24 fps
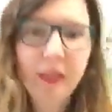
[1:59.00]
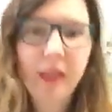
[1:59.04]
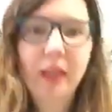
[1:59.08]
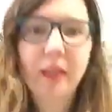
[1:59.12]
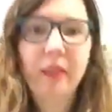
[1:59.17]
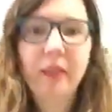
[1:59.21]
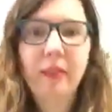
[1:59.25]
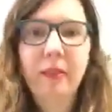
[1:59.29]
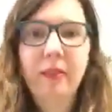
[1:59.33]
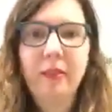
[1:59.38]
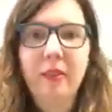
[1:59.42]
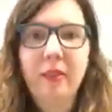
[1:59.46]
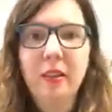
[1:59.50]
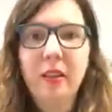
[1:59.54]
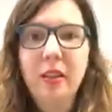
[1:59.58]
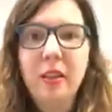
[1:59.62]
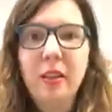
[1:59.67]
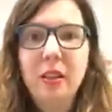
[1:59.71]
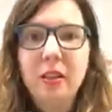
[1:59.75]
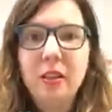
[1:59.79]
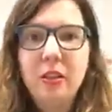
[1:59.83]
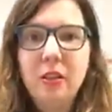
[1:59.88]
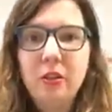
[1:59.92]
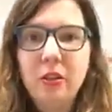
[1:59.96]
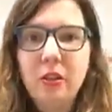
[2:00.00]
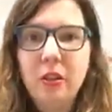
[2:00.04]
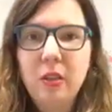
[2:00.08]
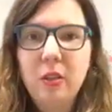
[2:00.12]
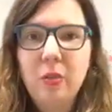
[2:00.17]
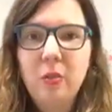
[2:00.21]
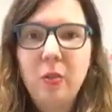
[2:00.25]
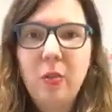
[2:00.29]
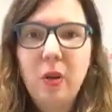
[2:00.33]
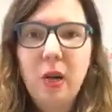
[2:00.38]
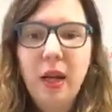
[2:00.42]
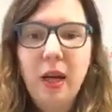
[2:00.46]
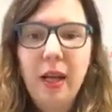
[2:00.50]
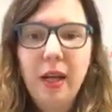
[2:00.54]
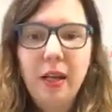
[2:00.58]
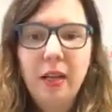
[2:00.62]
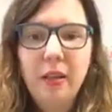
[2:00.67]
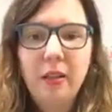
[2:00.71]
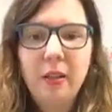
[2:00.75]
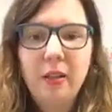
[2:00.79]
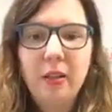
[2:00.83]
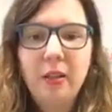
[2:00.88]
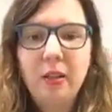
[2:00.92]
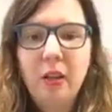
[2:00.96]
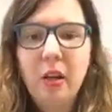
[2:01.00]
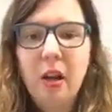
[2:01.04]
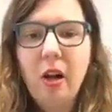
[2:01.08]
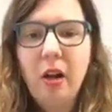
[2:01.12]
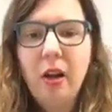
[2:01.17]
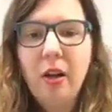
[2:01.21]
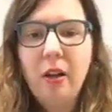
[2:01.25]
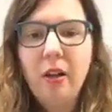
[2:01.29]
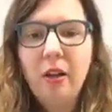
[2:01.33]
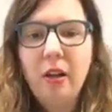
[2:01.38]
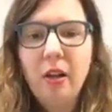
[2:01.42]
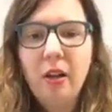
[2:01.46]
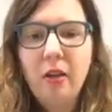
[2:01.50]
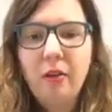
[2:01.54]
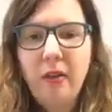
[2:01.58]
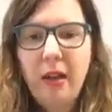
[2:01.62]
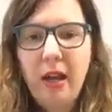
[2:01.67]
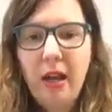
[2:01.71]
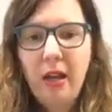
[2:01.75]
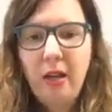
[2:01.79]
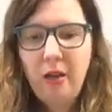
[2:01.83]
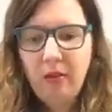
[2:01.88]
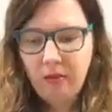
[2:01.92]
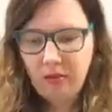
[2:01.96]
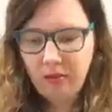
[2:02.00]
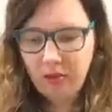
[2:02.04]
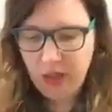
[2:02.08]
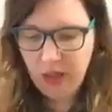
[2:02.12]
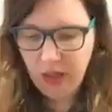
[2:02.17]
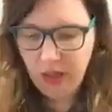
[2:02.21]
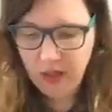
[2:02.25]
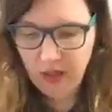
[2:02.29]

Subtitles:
this, you're going to wind yarn around